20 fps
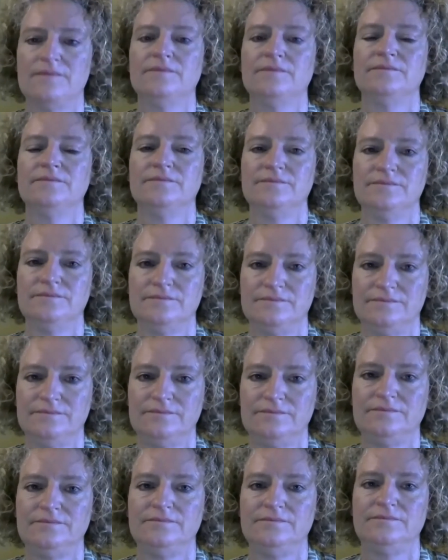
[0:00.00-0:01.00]
and you go
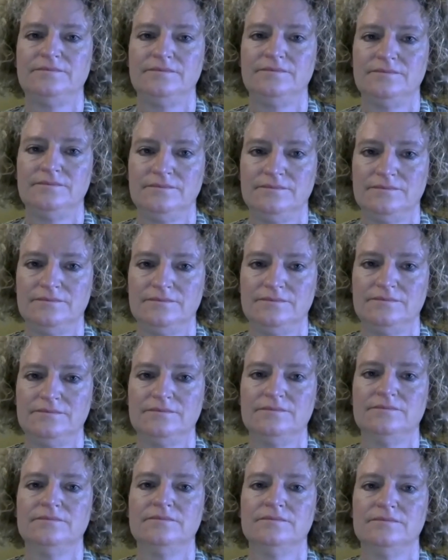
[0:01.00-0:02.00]
where you're drawn.
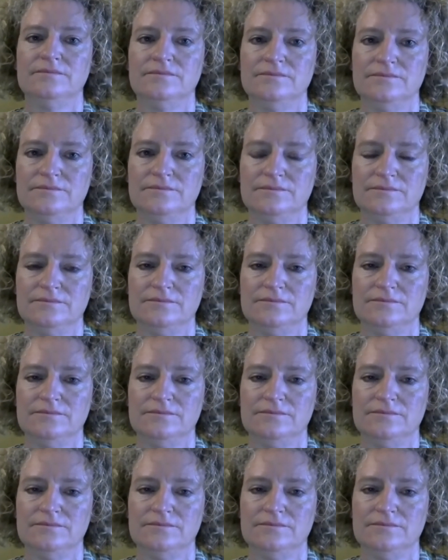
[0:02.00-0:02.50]
And the speakers